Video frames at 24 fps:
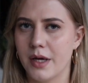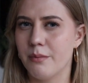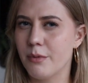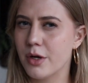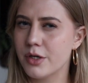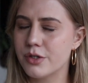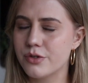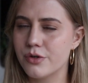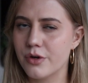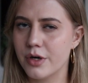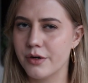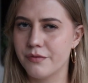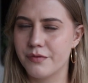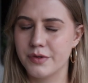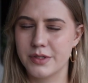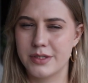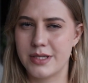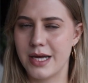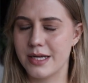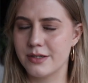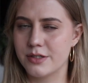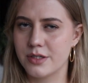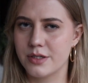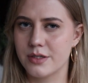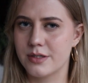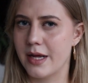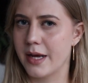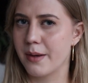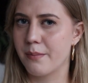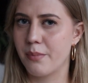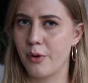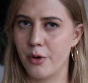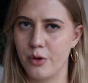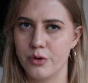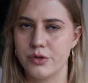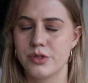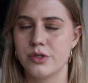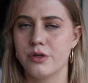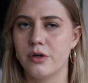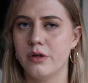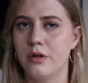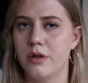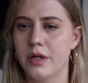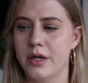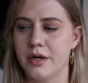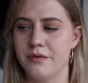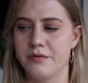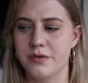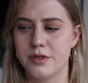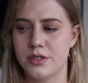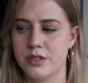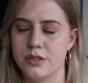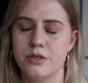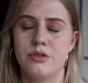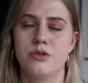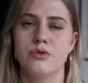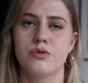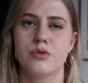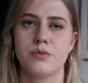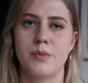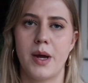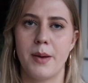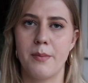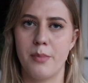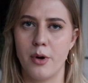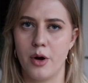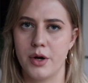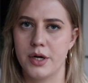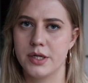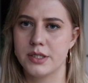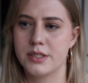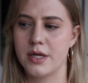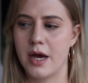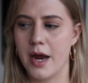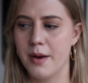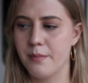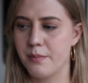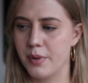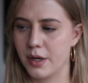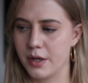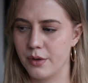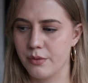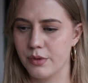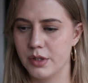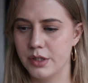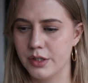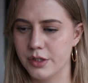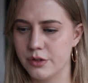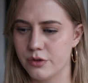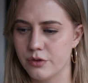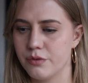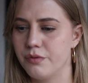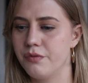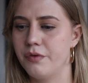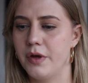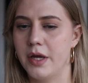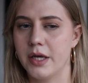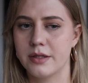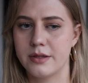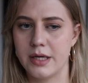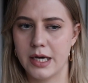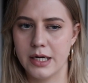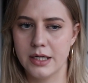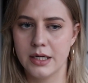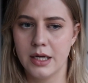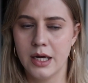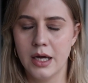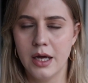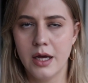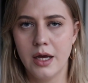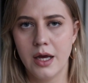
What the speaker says: I'm not sure if that's just like personal and if it's just due to my body type, but I really do think that